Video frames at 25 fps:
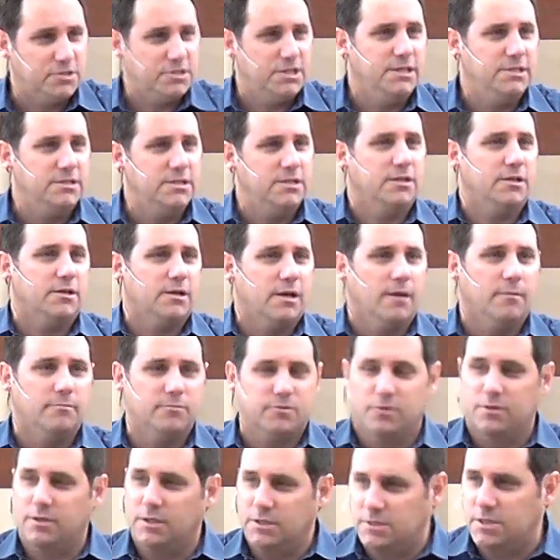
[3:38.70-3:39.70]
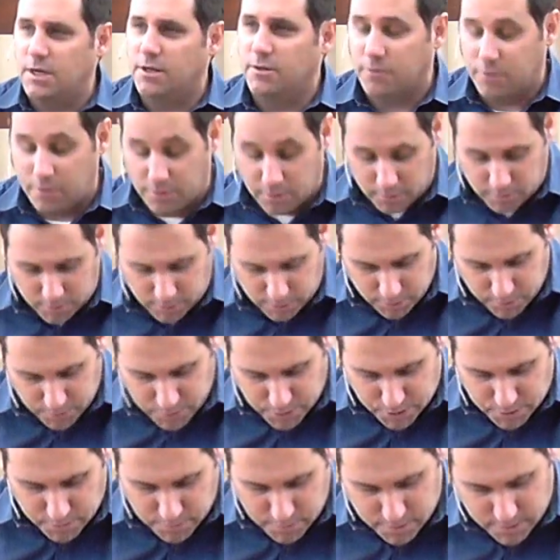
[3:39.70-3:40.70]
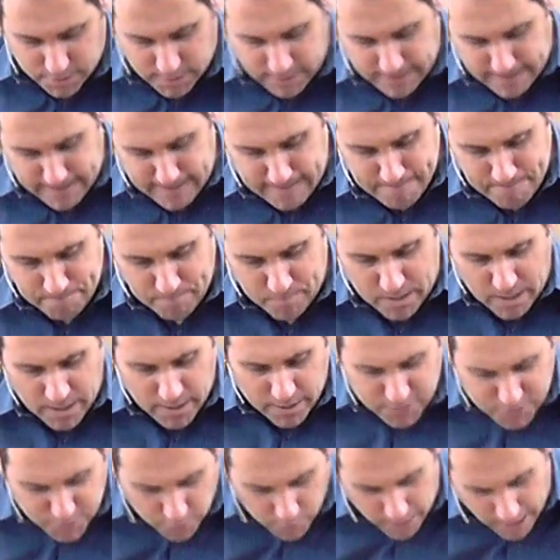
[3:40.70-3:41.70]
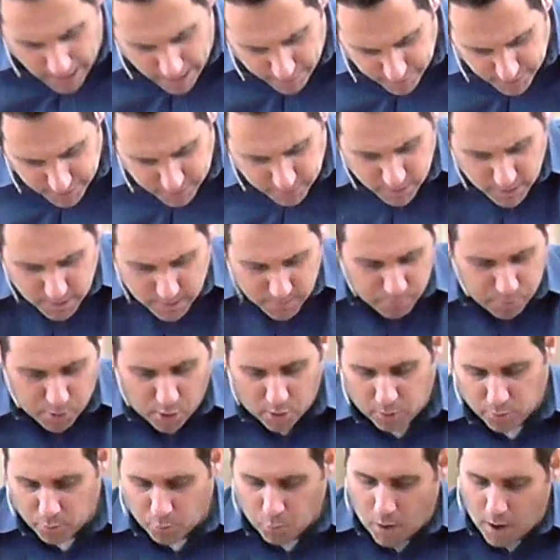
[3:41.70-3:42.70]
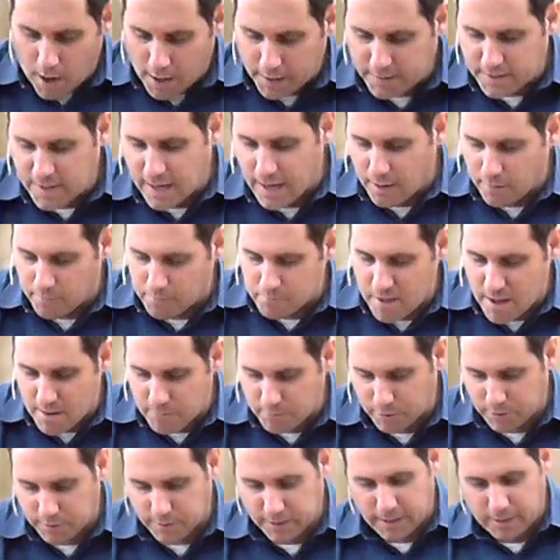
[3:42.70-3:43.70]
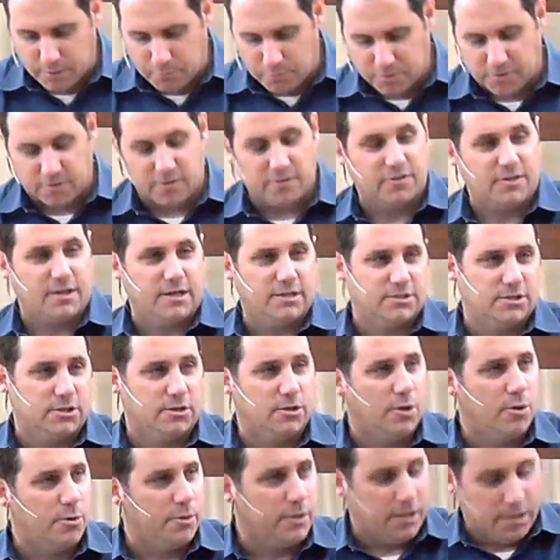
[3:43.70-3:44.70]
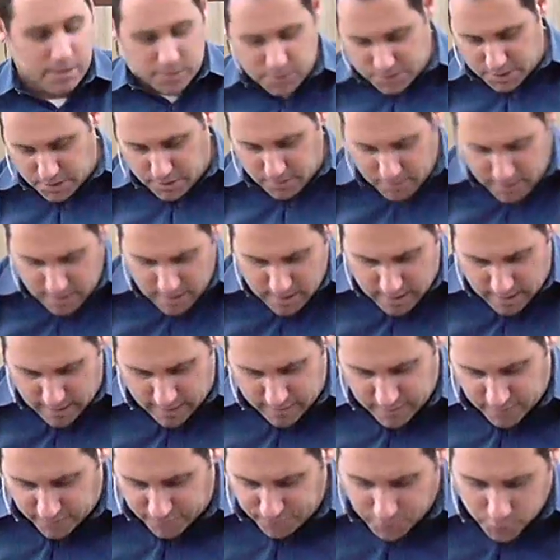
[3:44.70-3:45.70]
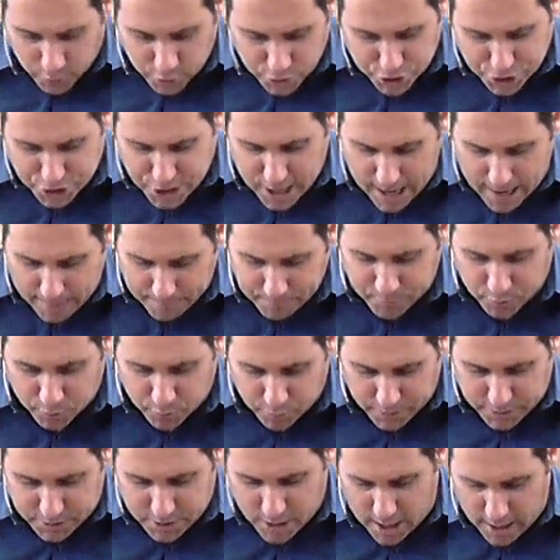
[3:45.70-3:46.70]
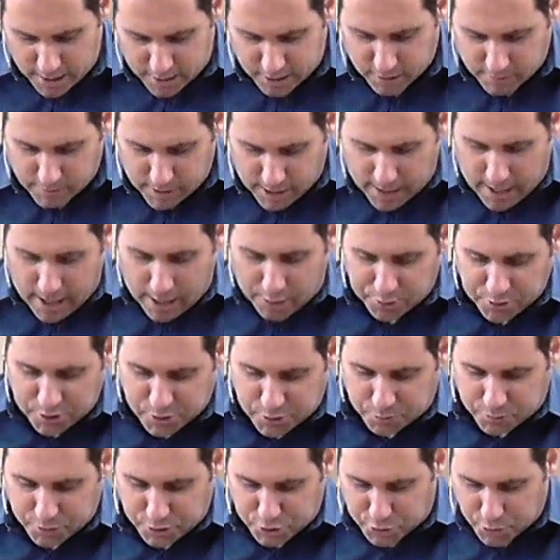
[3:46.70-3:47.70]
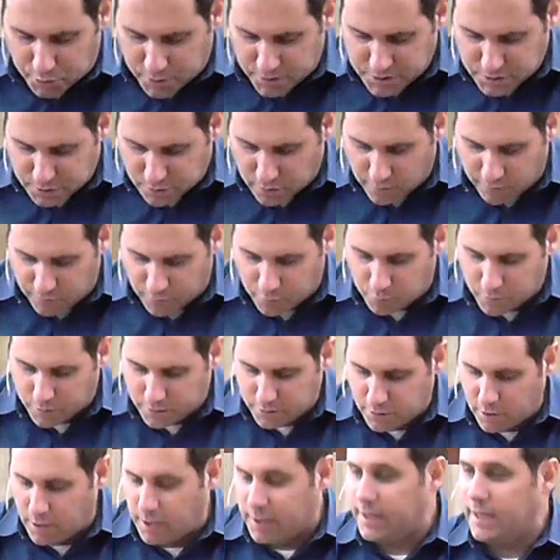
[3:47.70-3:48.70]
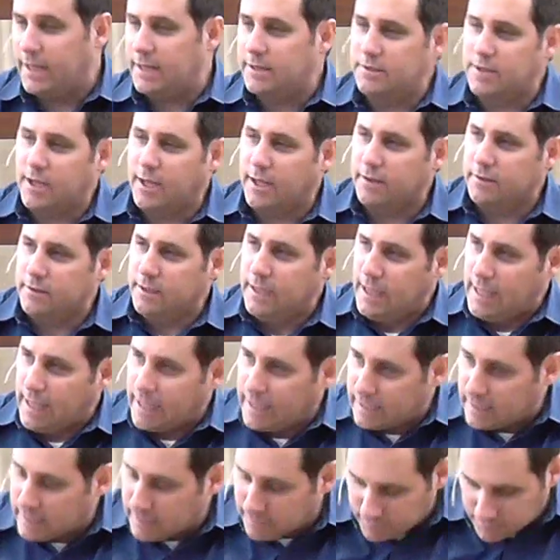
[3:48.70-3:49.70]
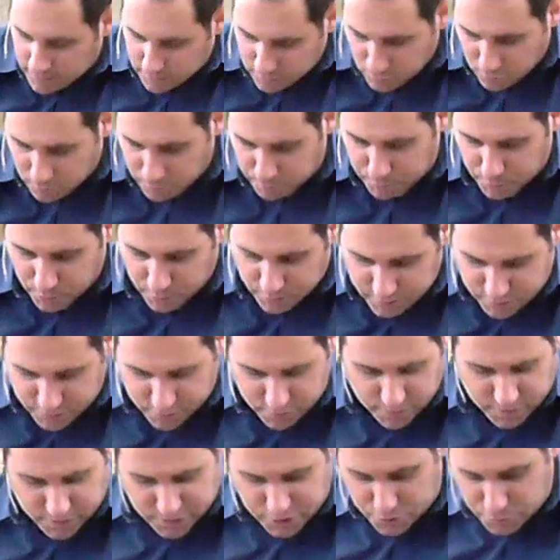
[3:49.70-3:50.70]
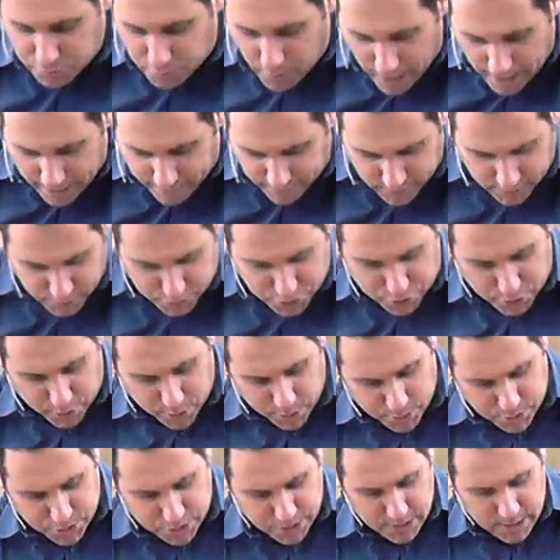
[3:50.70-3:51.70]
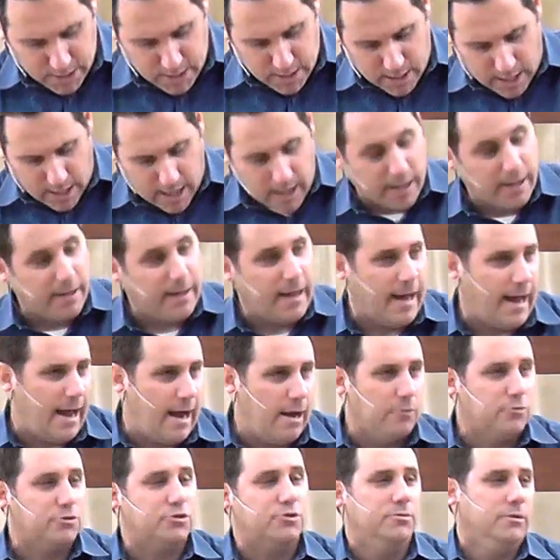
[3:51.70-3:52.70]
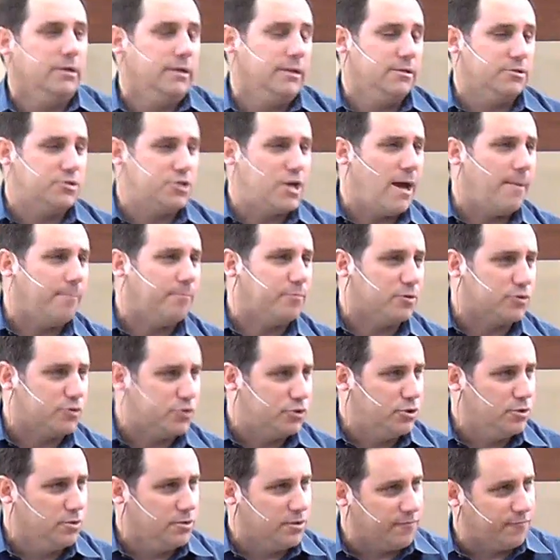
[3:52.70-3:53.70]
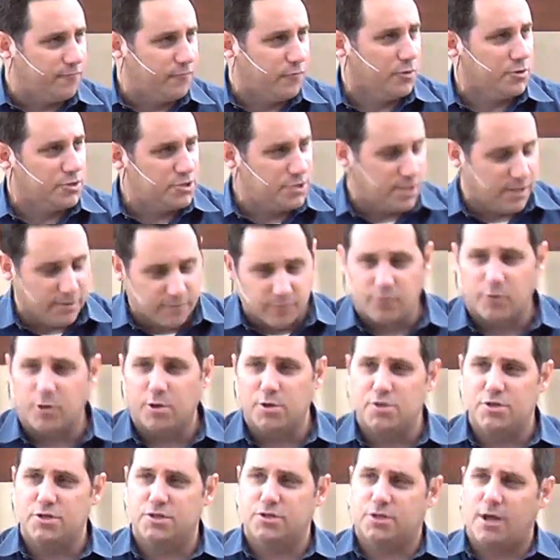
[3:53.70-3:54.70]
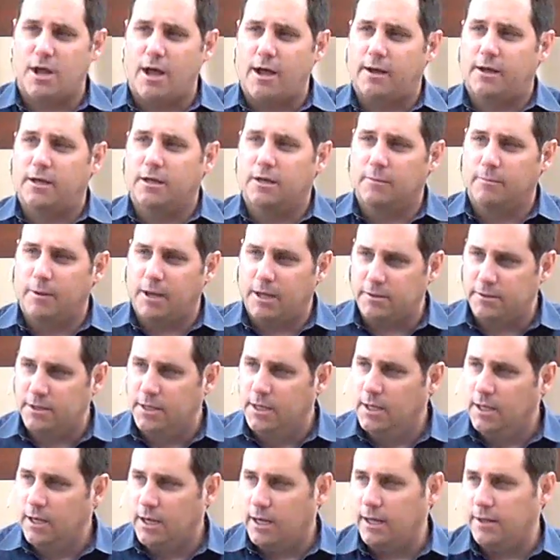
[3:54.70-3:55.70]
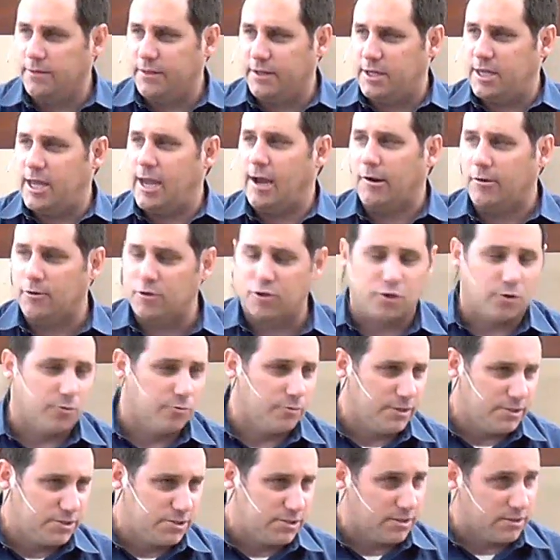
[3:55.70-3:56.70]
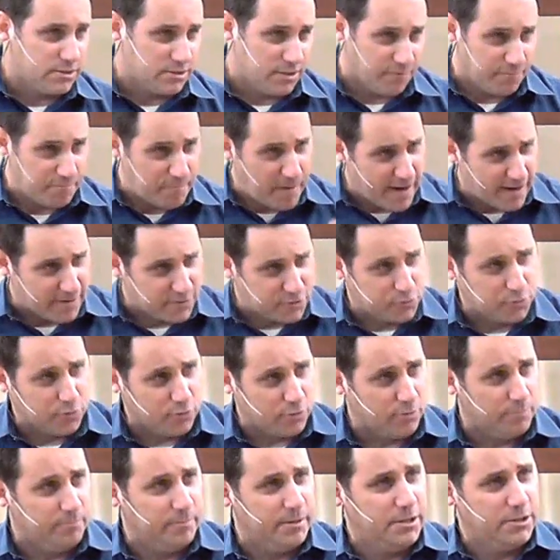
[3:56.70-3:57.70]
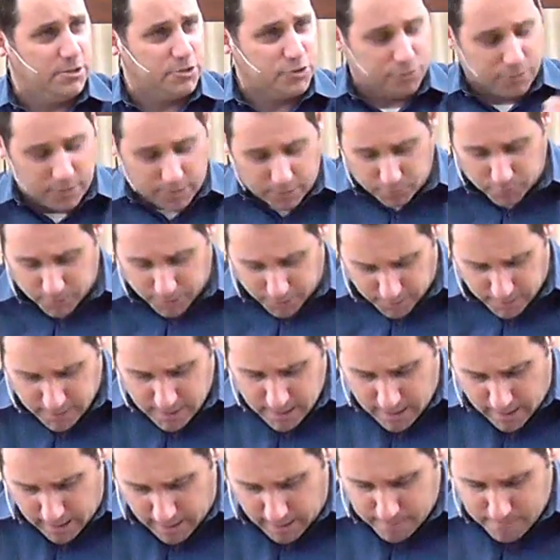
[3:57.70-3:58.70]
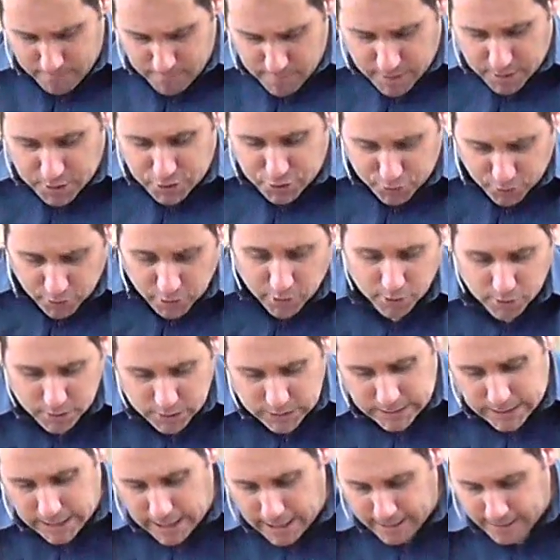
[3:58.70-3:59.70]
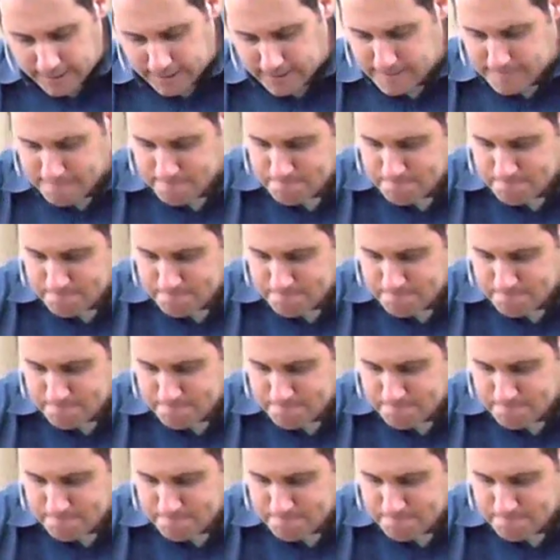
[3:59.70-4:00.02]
it's easy to come to these other conclusions. So, having Paul walk down memory lane with the Thessalonians, and, and the first chapter, we talked about how he's rejoicing over what God had done and giving new birth to this thriving church. Uh, how in chapter 2, the first 10 verses, talking about uh, the characteristics of pastoral ministry and what a, a minister looks like.